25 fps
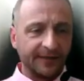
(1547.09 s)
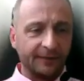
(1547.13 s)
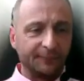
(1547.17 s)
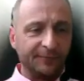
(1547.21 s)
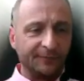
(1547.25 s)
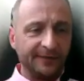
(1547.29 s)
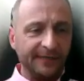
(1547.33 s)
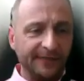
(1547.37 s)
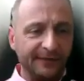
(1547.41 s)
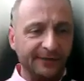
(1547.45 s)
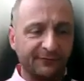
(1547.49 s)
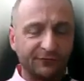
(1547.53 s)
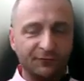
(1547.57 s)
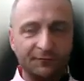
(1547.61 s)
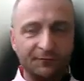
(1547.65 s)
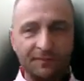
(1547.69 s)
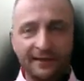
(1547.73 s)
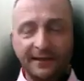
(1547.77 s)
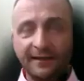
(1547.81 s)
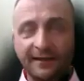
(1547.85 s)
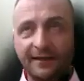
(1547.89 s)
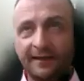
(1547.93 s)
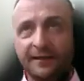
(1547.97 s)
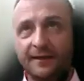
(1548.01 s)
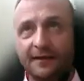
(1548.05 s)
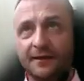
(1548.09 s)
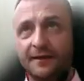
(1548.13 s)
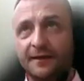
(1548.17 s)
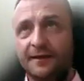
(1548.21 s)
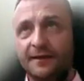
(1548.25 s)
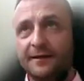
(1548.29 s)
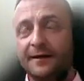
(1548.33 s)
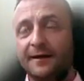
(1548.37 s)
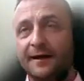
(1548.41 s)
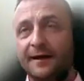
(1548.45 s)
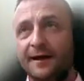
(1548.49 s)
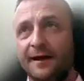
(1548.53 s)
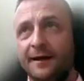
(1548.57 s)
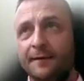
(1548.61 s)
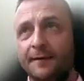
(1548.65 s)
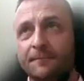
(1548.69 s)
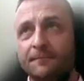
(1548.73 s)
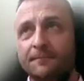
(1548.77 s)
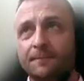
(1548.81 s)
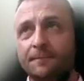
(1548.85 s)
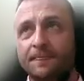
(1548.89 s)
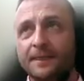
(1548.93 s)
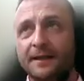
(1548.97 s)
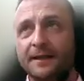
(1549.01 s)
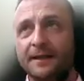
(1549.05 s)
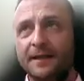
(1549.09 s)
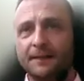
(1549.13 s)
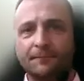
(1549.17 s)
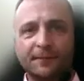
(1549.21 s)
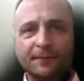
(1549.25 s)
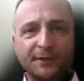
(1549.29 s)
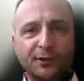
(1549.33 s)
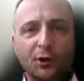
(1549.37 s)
and we need to be a little